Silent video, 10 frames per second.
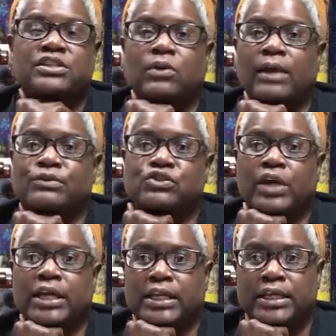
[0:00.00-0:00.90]
So I was
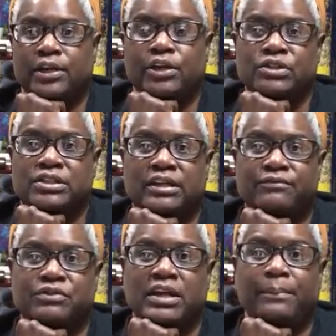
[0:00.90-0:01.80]
trying to get her stuff.
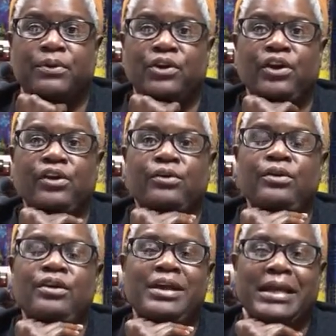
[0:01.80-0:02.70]
I put her
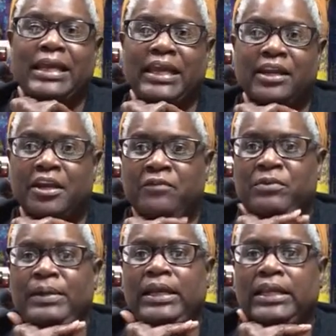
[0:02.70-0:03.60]
ahead of
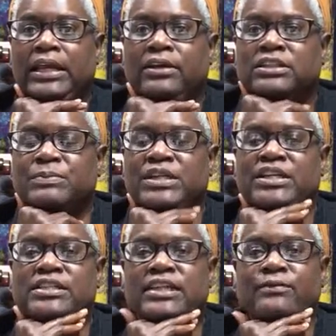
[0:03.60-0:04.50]
everybody else
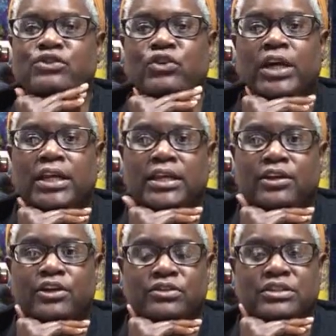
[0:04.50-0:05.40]
because I was trying to
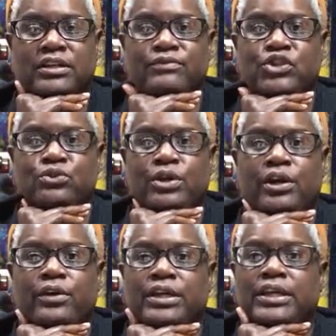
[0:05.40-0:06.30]
get her stuff to
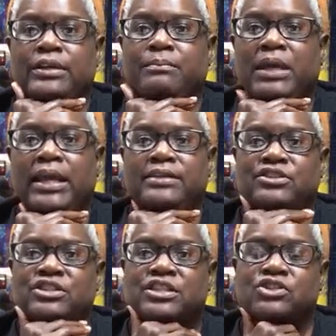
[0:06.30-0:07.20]
her and get it made.
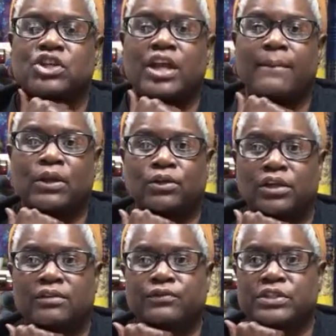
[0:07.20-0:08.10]
She said she had been
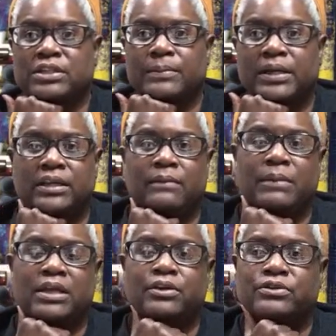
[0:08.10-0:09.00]
looking for somebody to
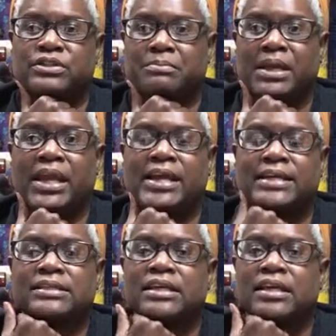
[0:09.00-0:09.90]
make her some
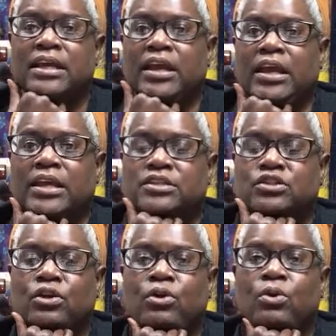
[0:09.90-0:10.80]
masks. And
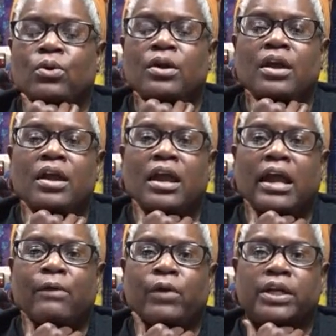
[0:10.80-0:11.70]
so
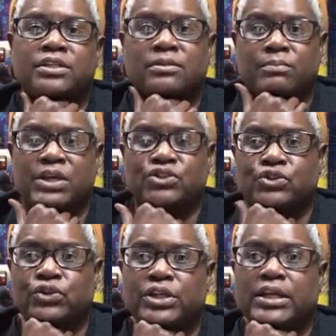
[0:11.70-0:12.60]
I wanted to make
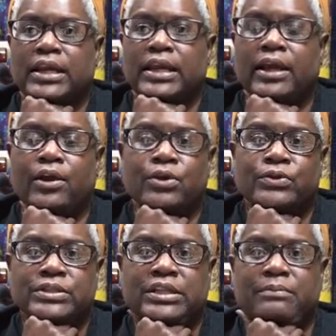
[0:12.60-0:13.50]
sure that I got
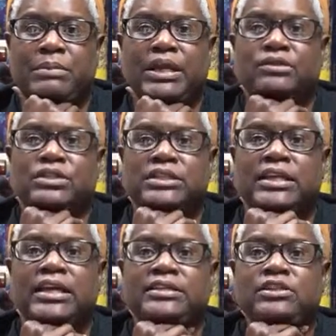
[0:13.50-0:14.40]
hers in the mail
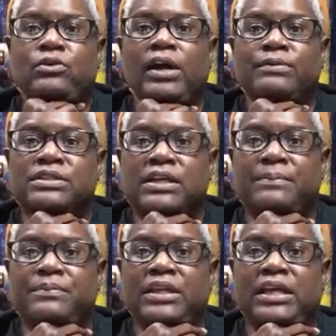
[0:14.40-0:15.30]
today. So I was
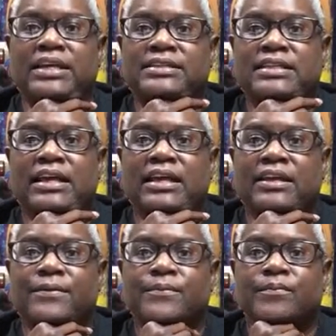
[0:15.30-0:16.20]
up last
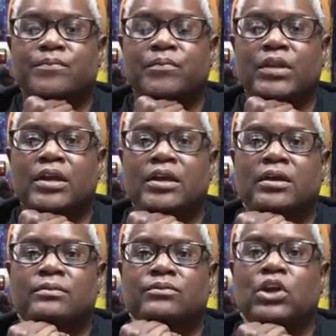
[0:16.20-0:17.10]
night.
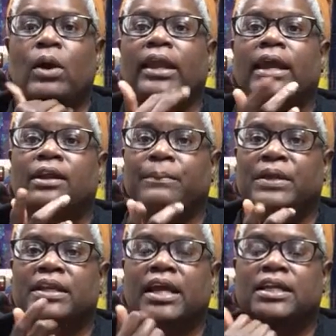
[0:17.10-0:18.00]
Uh, no, I got up
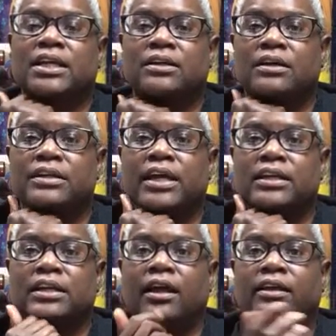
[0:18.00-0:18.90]
at 9, uh, nine
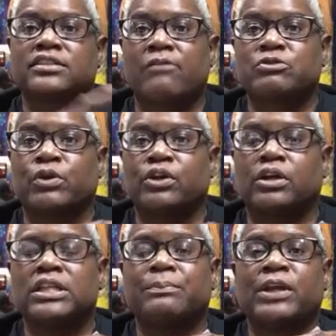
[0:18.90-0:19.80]
o'clock because I was working
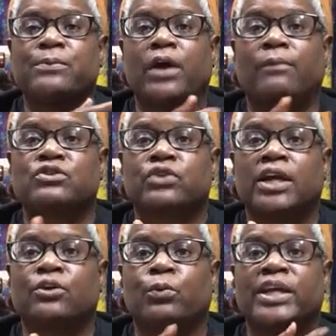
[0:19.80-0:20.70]
on other people. I was
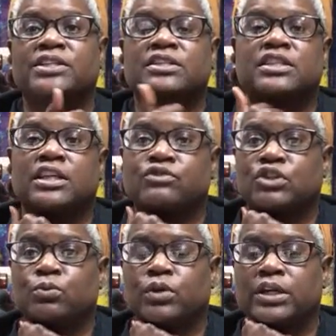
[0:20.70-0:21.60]
trying to wait to see if
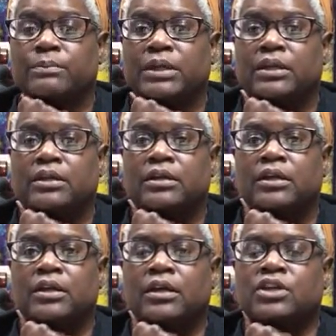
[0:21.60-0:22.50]
she wanted me to,
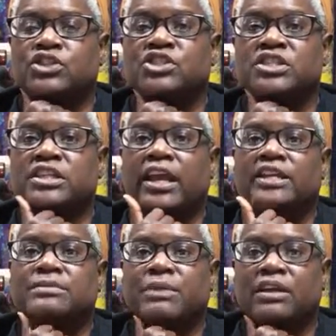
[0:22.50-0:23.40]
because she just
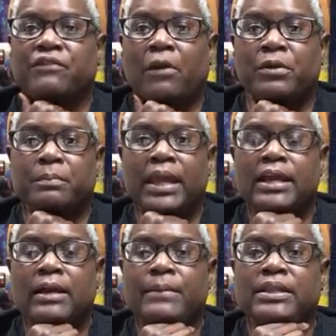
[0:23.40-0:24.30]
asked me if I would make
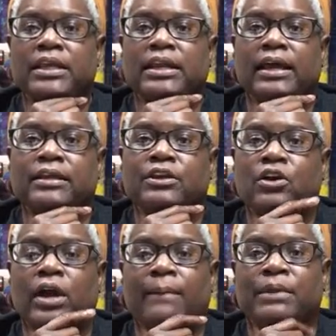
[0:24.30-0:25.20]
them. And then I didn't
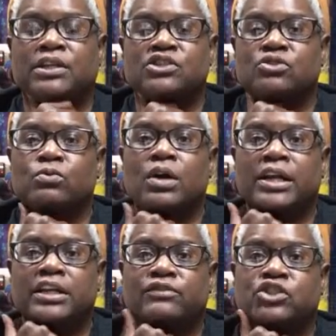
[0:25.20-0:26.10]
know how many she
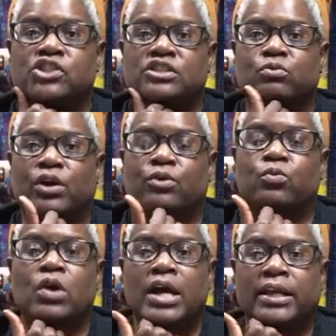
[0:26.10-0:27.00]
wanted. If she just wanted
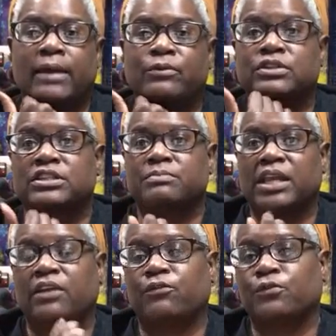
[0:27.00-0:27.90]
one, I would just
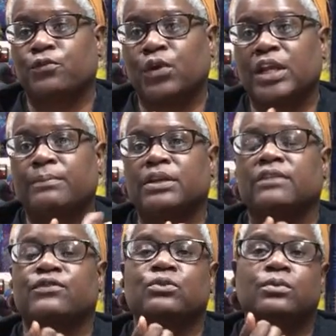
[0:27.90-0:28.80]
make it for free. But
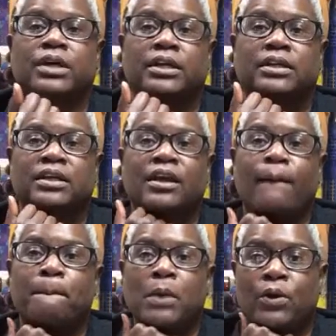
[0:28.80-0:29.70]
if you want
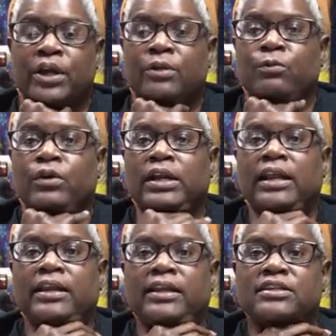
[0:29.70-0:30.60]
more than one, I
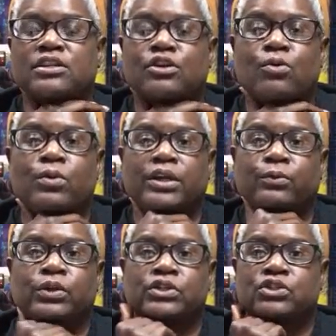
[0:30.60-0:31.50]
needed to know what it
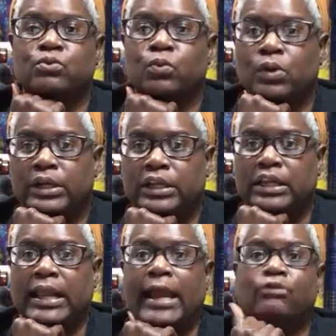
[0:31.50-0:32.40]
was she
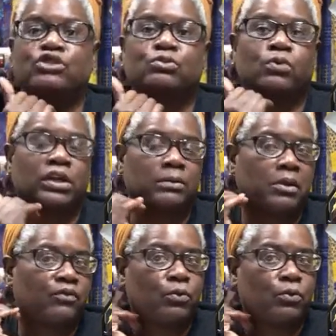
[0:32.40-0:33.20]
wanted and how she wanted them.